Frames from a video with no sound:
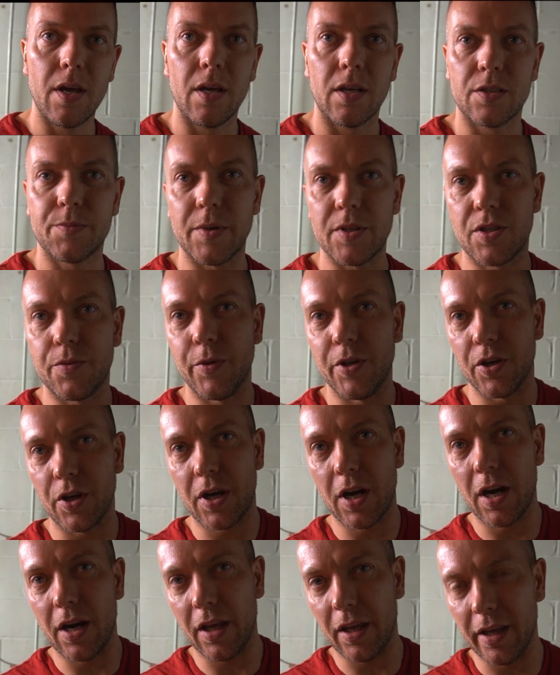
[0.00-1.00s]
especially when you're
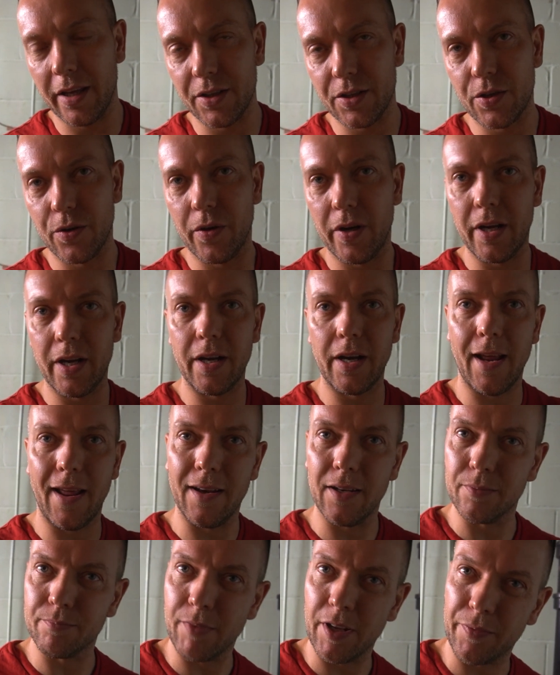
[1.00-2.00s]
cutting into it.
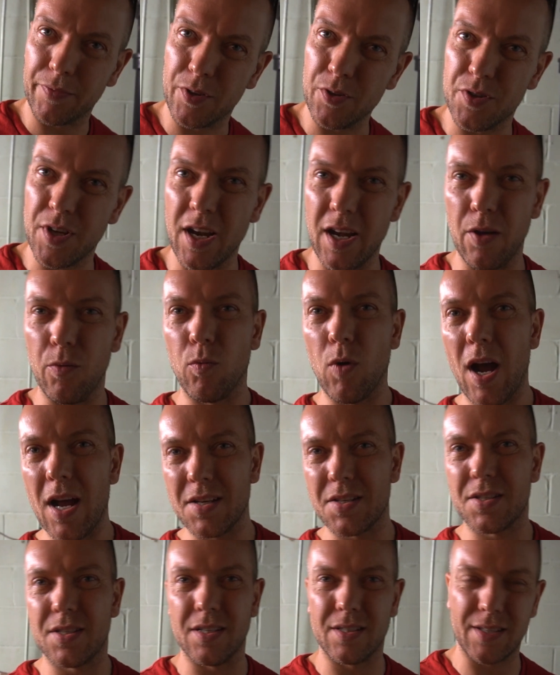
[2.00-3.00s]
And if there's any
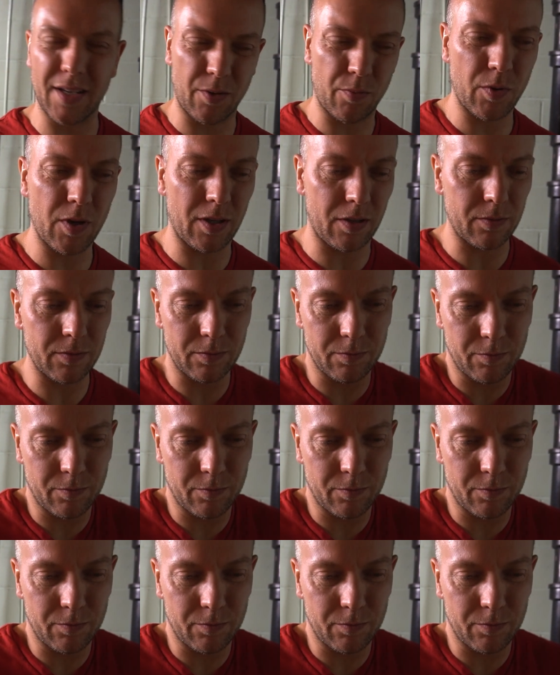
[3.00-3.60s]
rust, it's like, well,